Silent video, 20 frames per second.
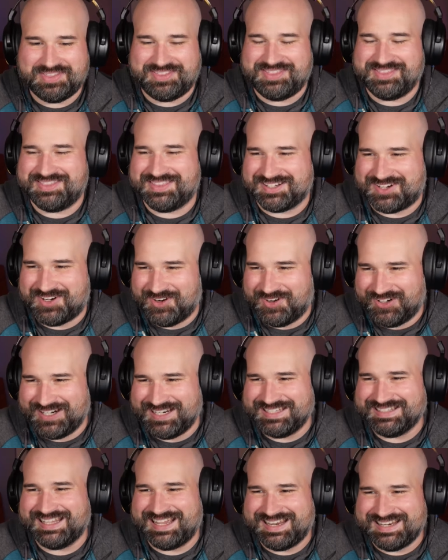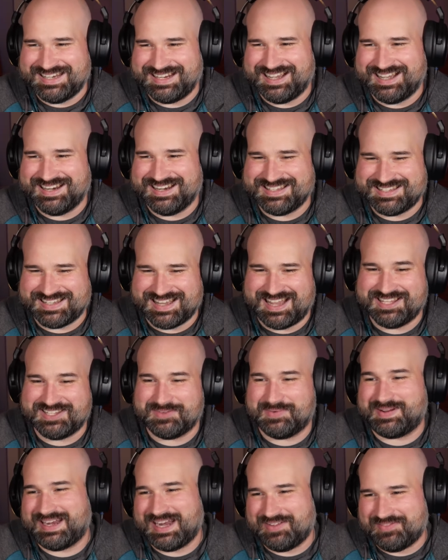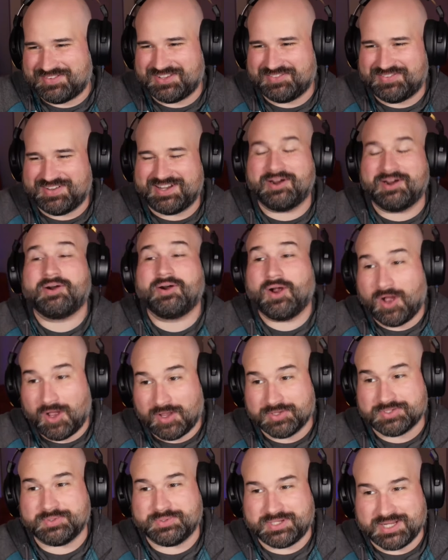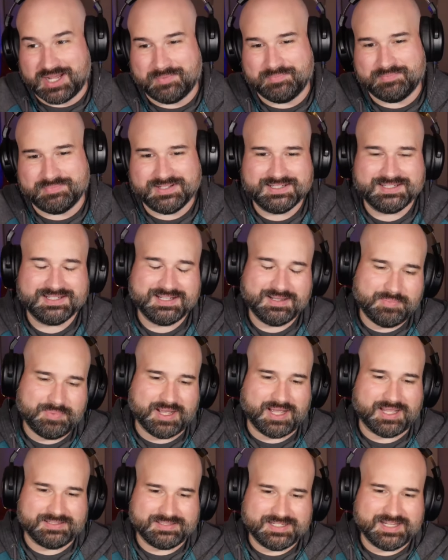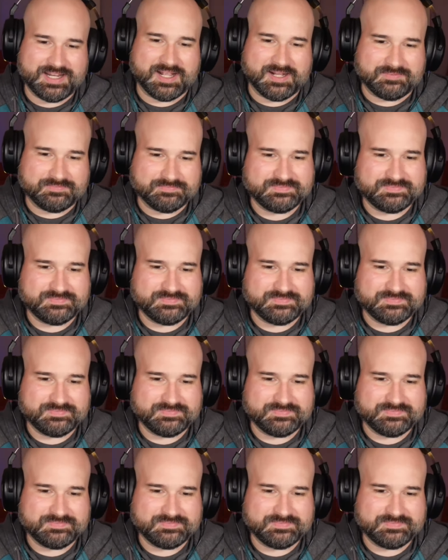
the coin landing on its side, so we can have a cliffhanger, also dumb. But you know,